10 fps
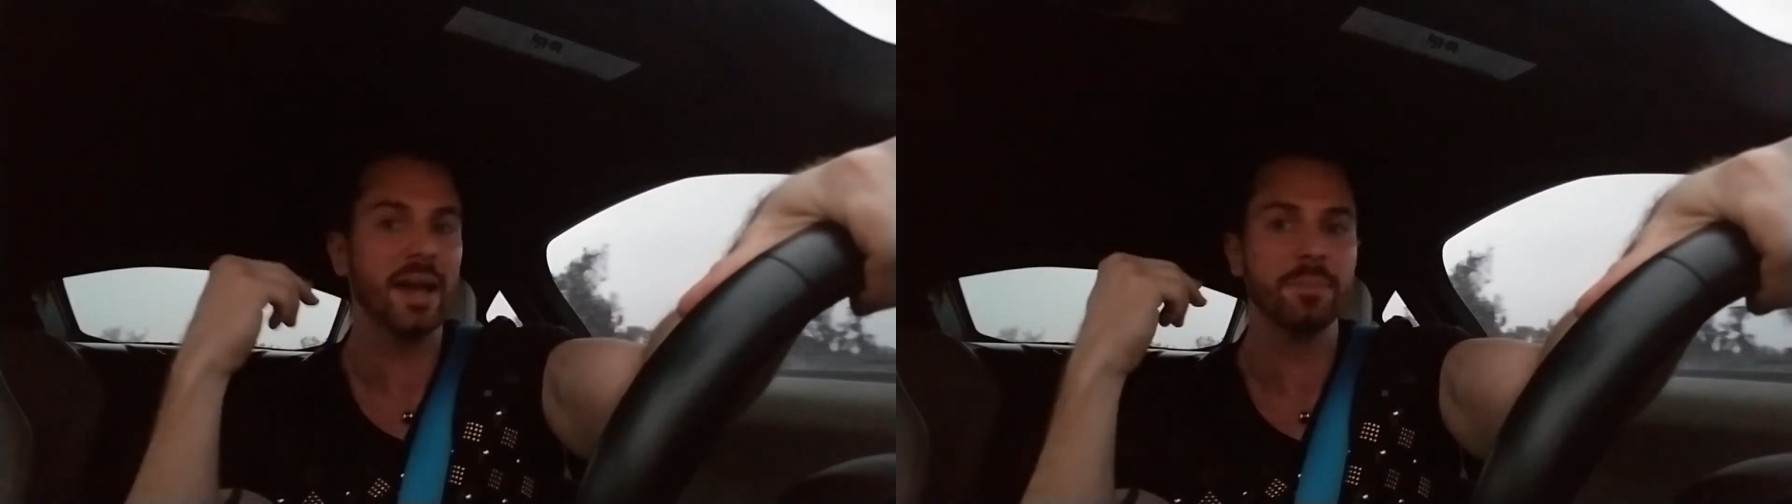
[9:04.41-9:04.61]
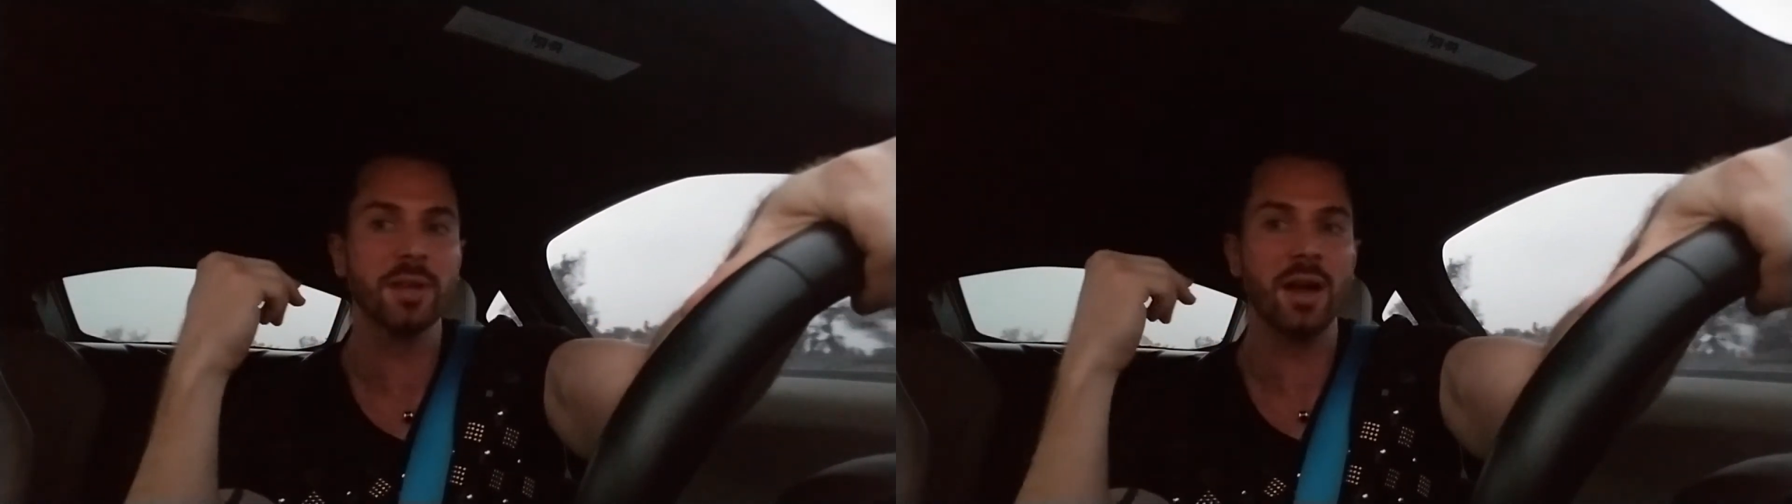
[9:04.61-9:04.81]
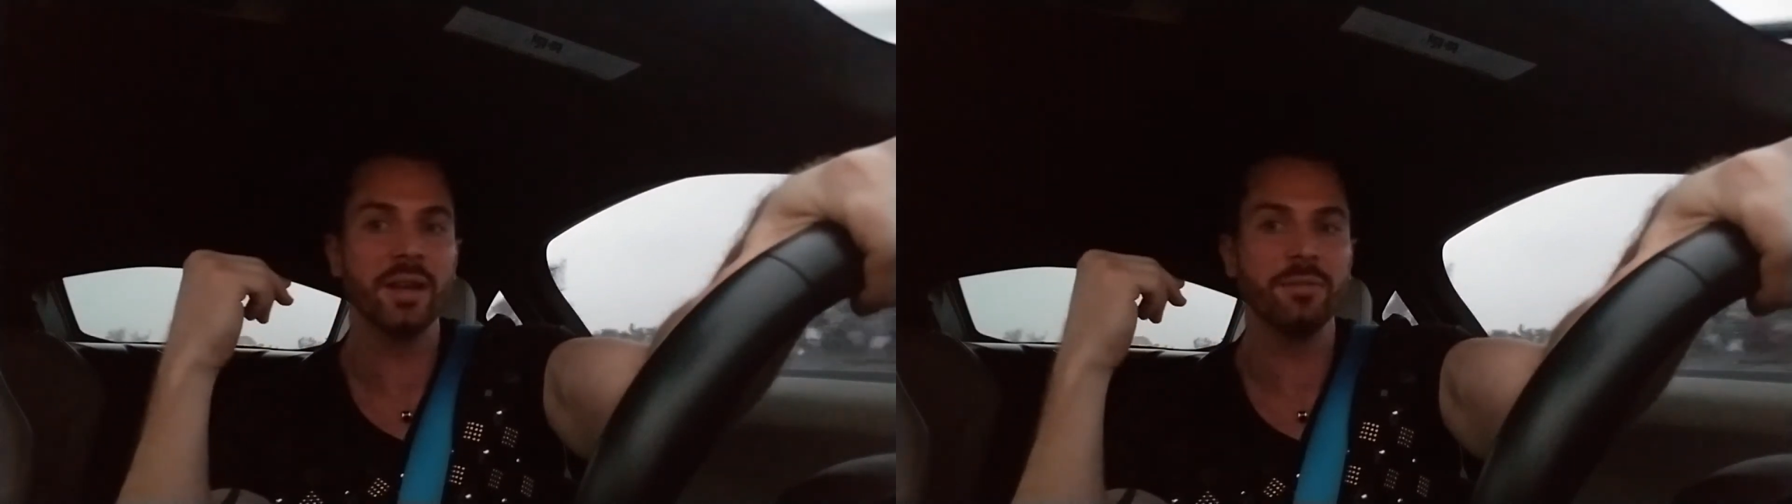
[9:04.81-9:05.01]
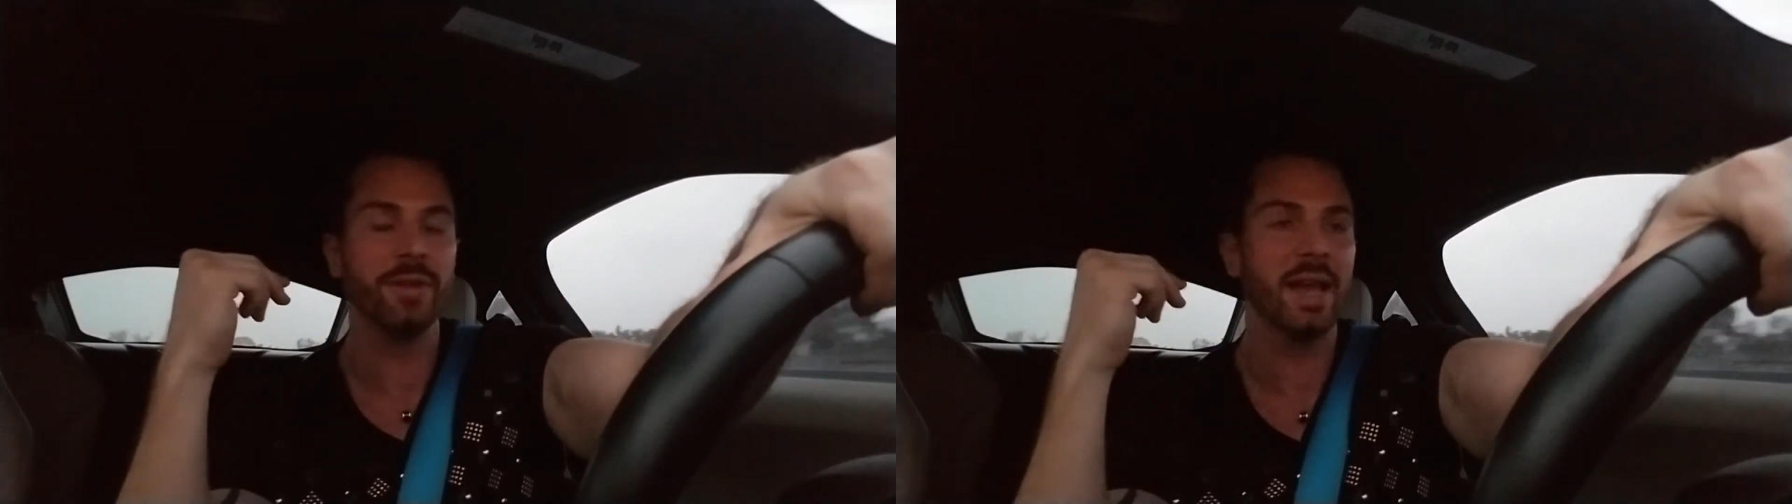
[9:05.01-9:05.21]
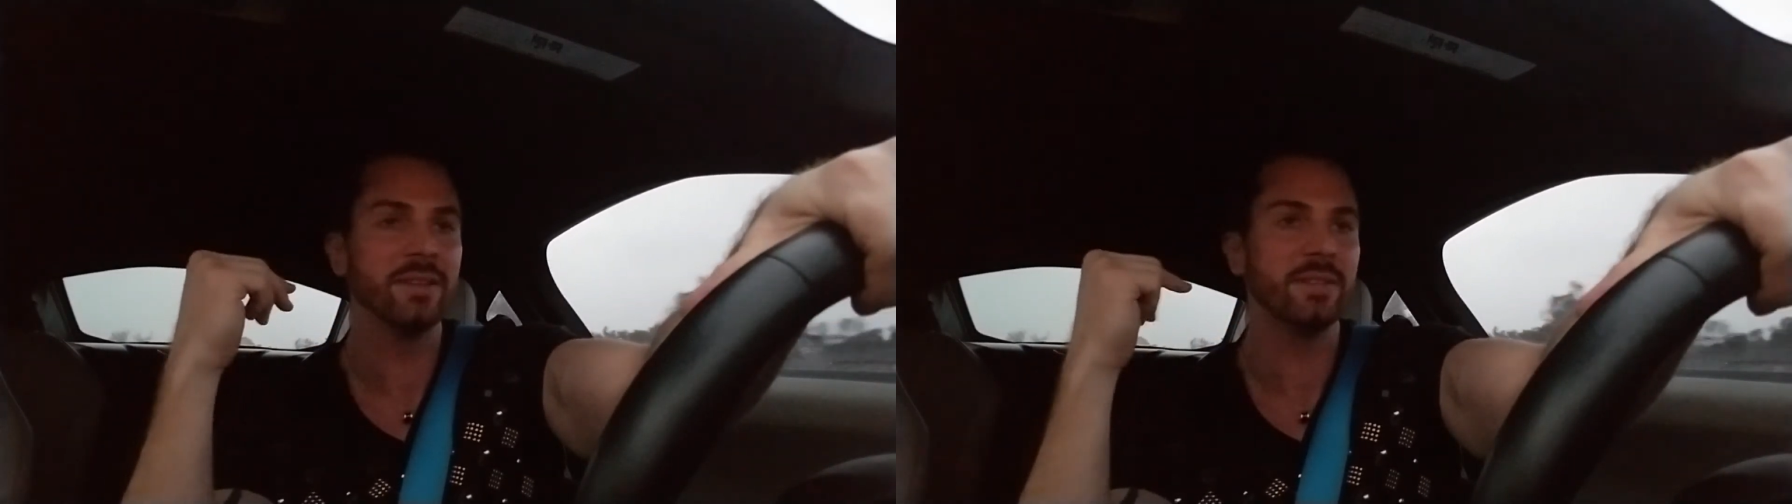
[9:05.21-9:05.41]
kept on
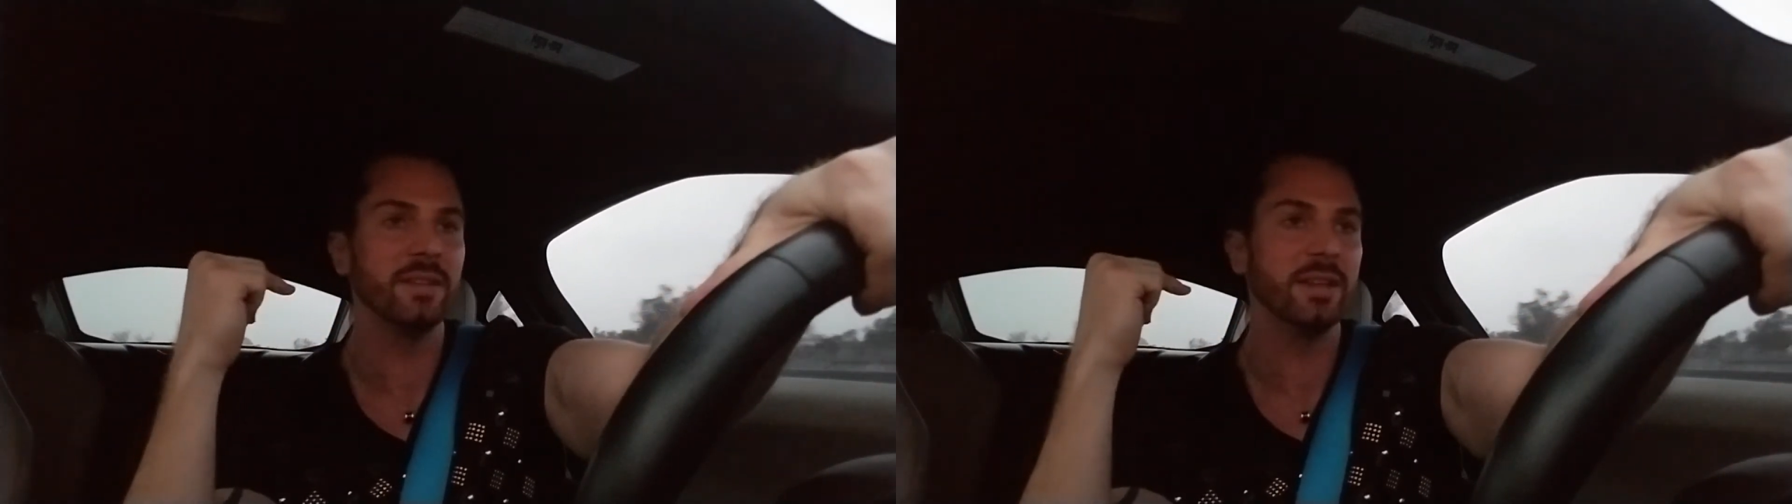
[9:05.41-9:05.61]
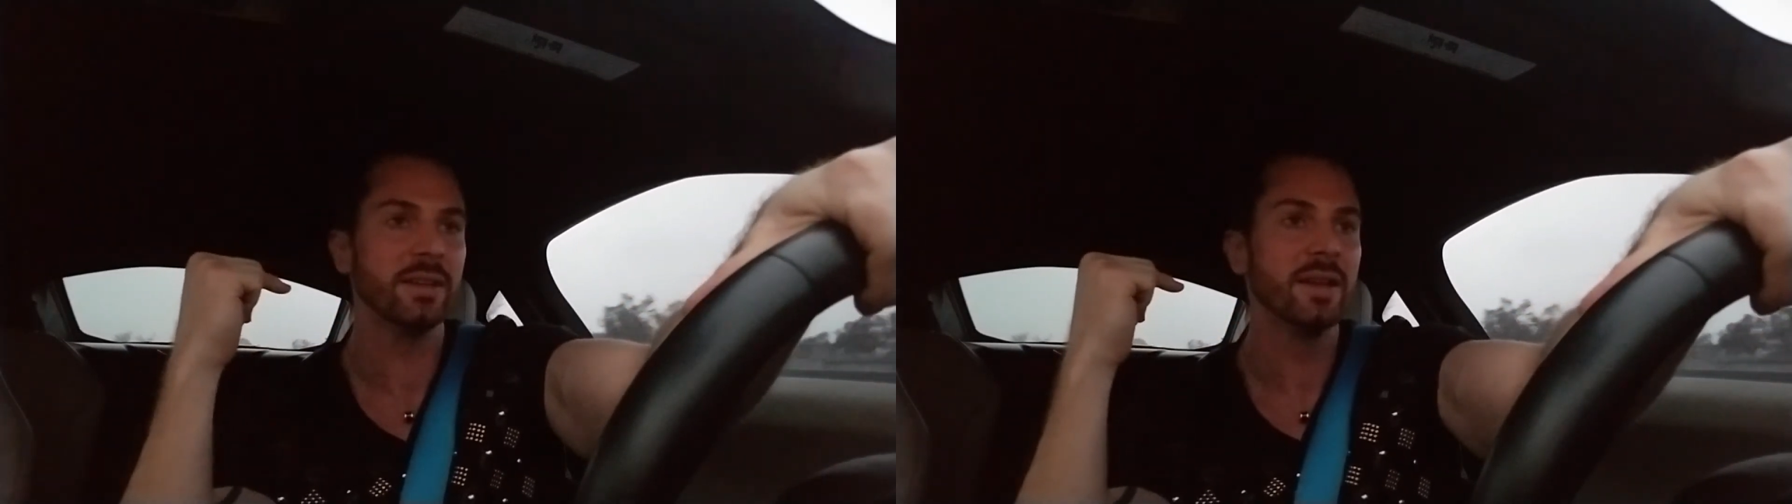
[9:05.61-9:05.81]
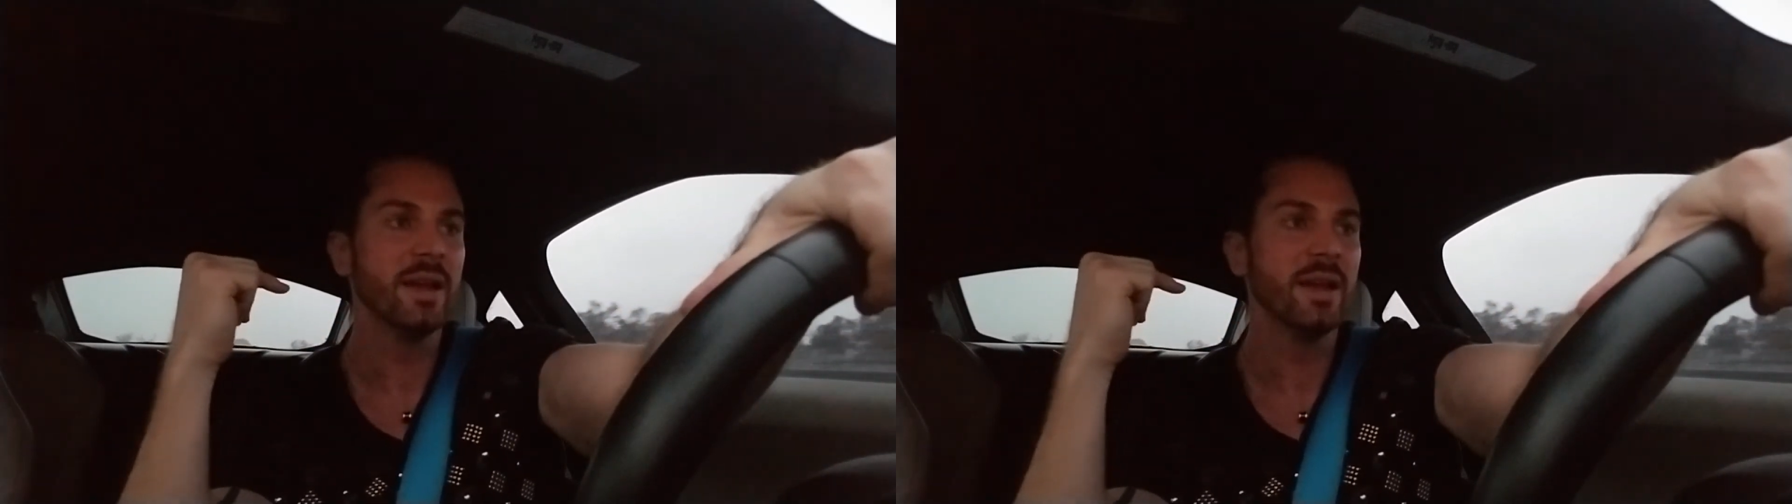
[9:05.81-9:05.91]
advancing